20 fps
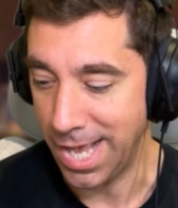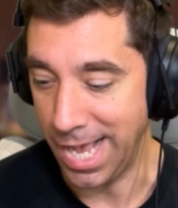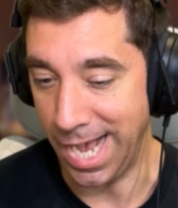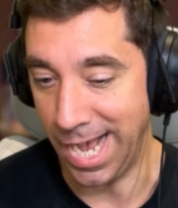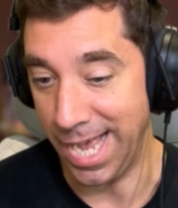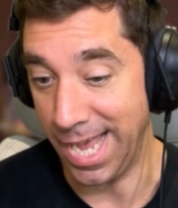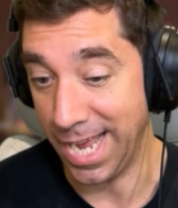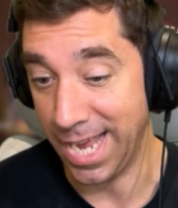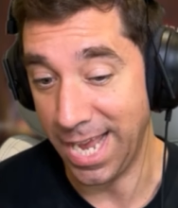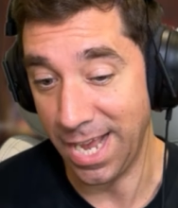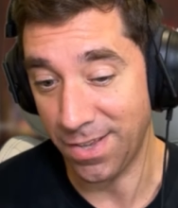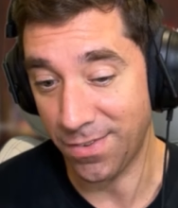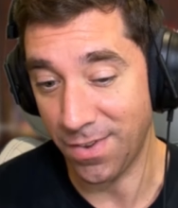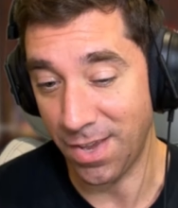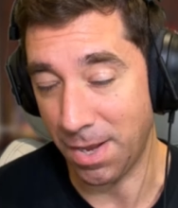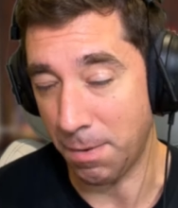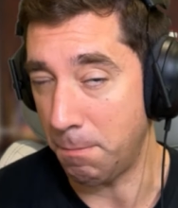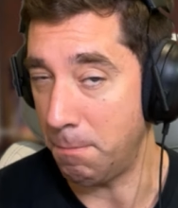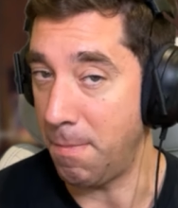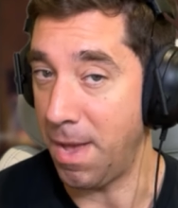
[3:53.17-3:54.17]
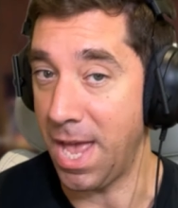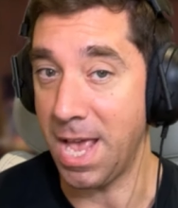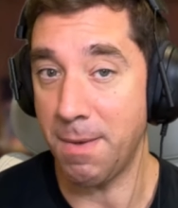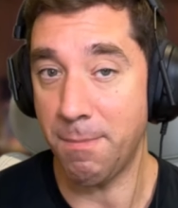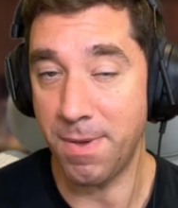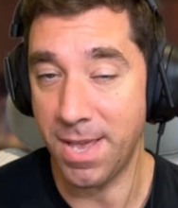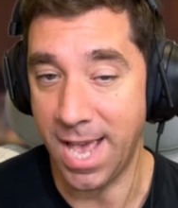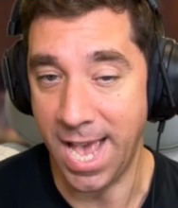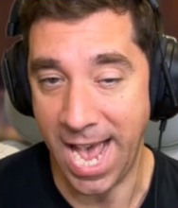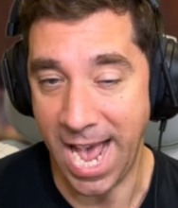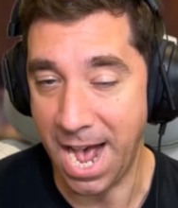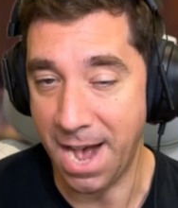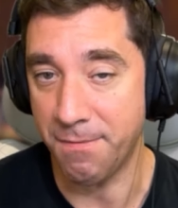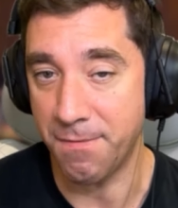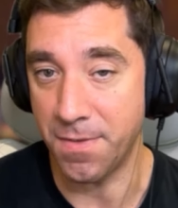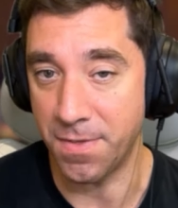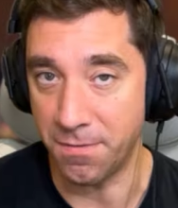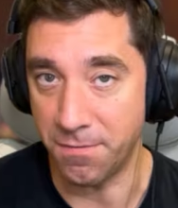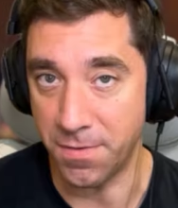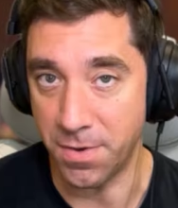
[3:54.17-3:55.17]
uh, it gets like maybe
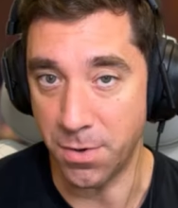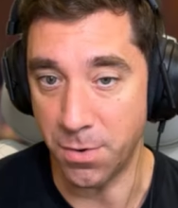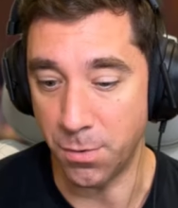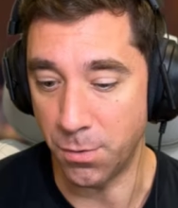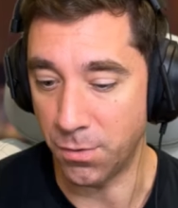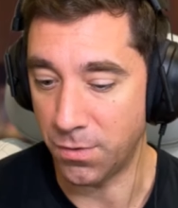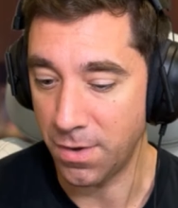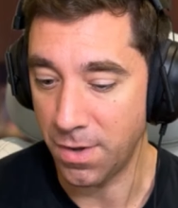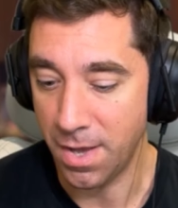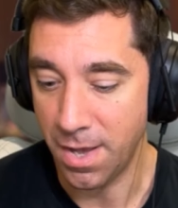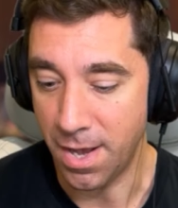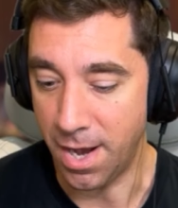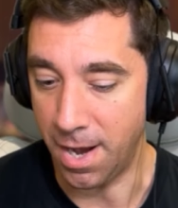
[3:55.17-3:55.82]
half of the views,